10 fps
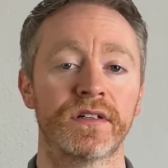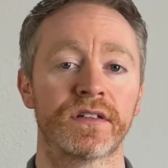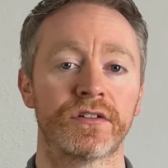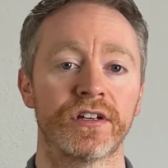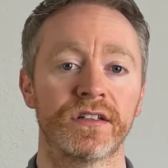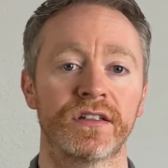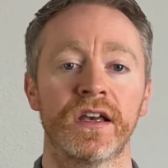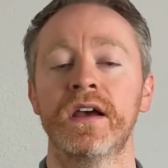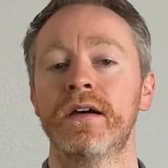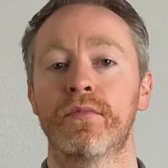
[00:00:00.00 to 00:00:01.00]
such as
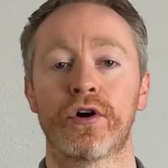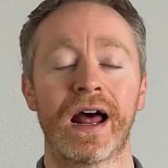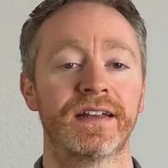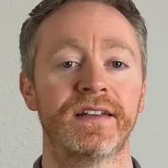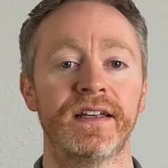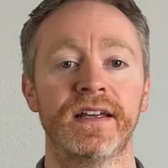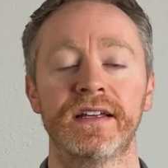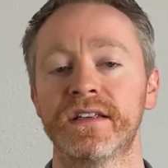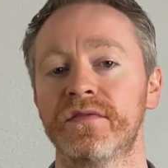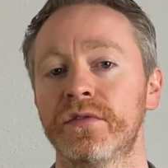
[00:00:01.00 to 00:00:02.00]
morality is
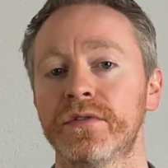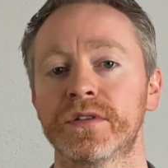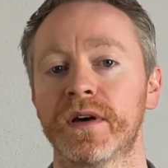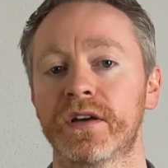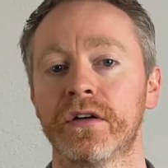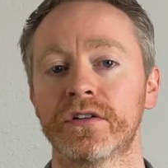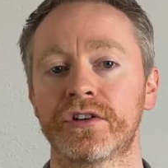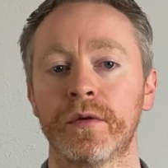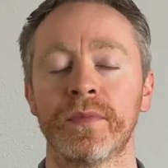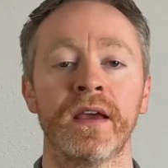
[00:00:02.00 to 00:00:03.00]
influenced by
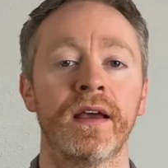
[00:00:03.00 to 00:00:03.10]
culture,